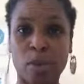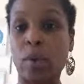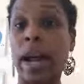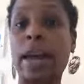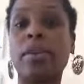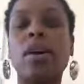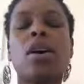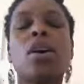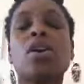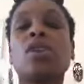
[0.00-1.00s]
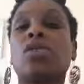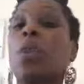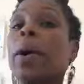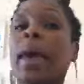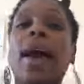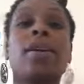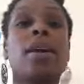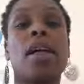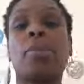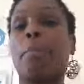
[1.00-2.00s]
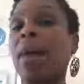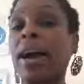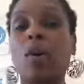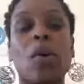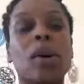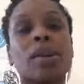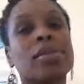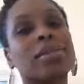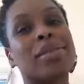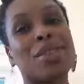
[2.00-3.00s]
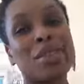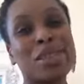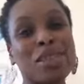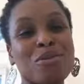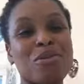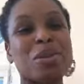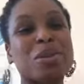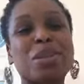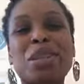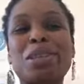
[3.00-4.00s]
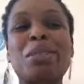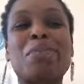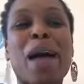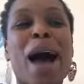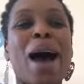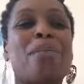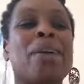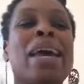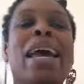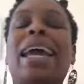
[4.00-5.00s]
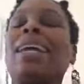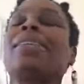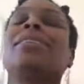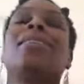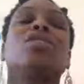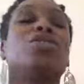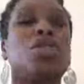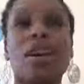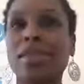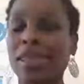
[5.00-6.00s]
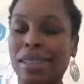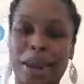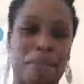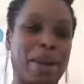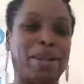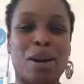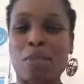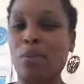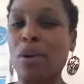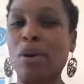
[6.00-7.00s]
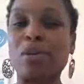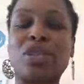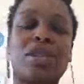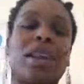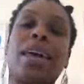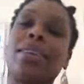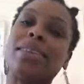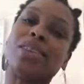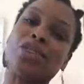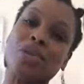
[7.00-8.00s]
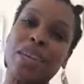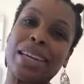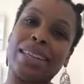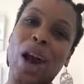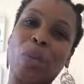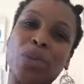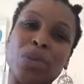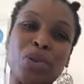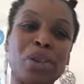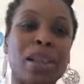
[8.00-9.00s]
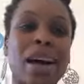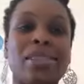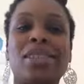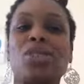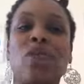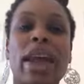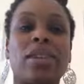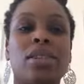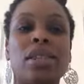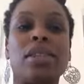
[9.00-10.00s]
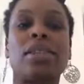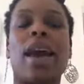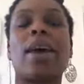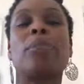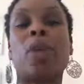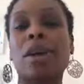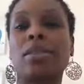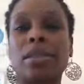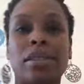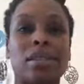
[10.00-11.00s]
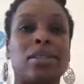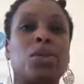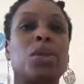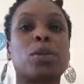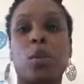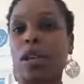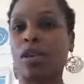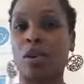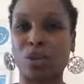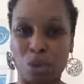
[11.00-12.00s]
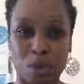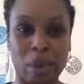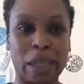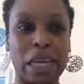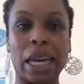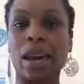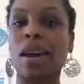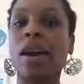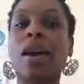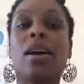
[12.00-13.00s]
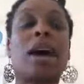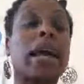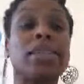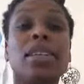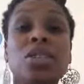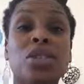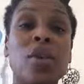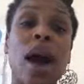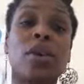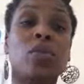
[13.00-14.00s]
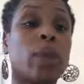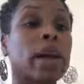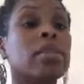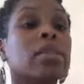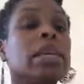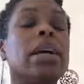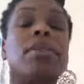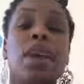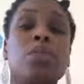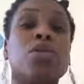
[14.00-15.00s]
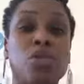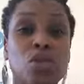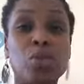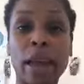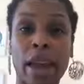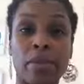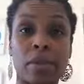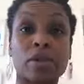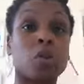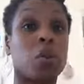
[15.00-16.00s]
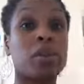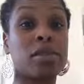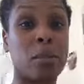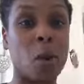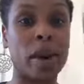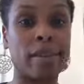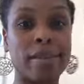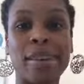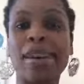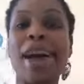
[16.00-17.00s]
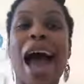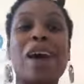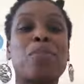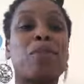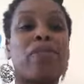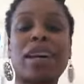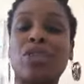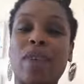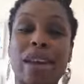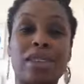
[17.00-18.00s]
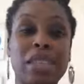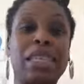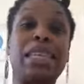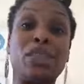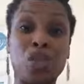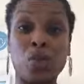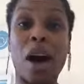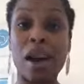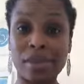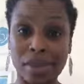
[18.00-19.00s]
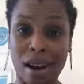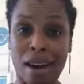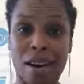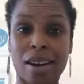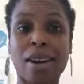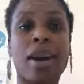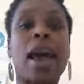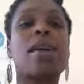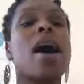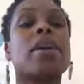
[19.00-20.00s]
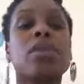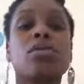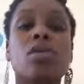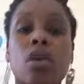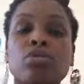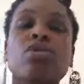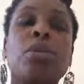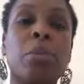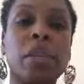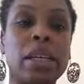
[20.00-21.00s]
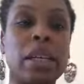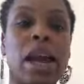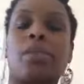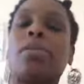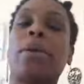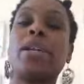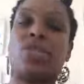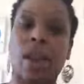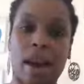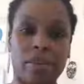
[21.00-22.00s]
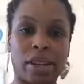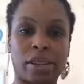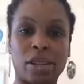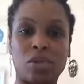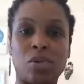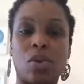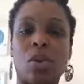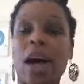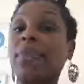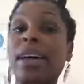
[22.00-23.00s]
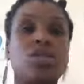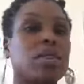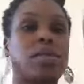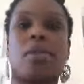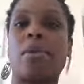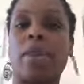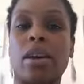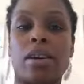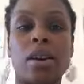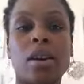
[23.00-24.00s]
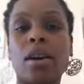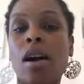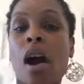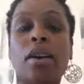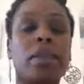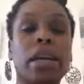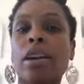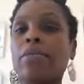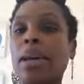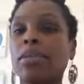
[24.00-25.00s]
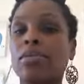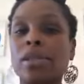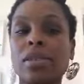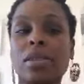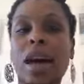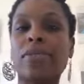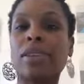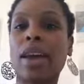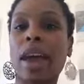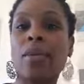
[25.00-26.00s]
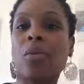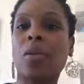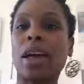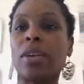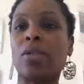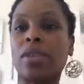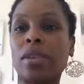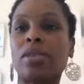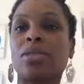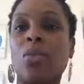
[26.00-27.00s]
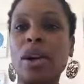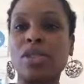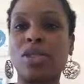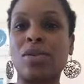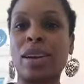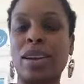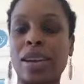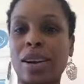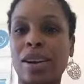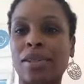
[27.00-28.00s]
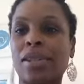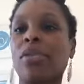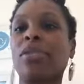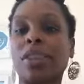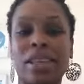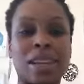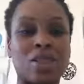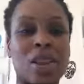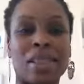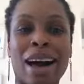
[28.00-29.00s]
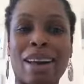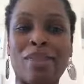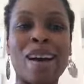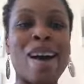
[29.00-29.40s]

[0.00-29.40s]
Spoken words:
All right? So again, my course, the Nurses Influential Leadership Lab, is just the step-by-step approach that I think that you need to help you utilize these strategies and processes to express cultural humility. I teach you how to regularly attempt new behaviors with support, how to provide strategies to get you unstuck, and how to use cultural humility as a patient advocacy tool. And that's just some of it. Are any of my students on live today? Well, I know that there's one student here, definitely that's on live.